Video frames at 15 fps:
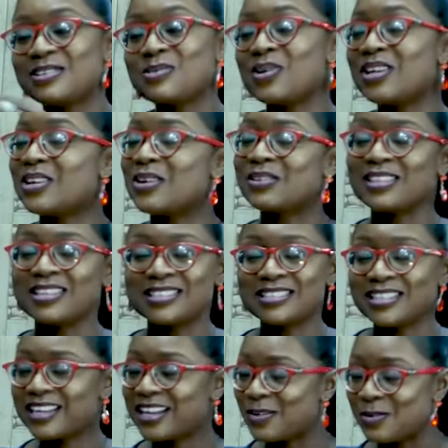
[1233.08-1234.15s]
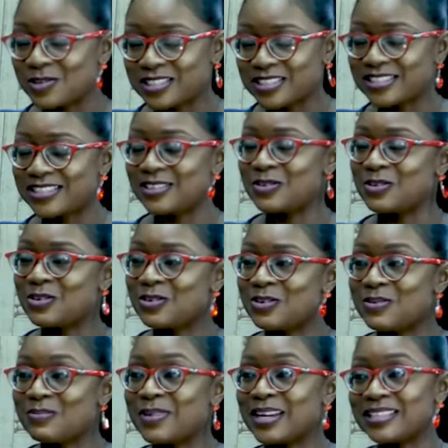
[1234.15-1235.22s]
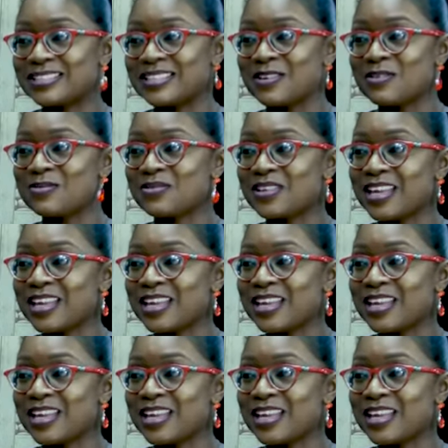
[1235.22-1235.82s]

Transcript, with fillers: Doing all this, I was still myself.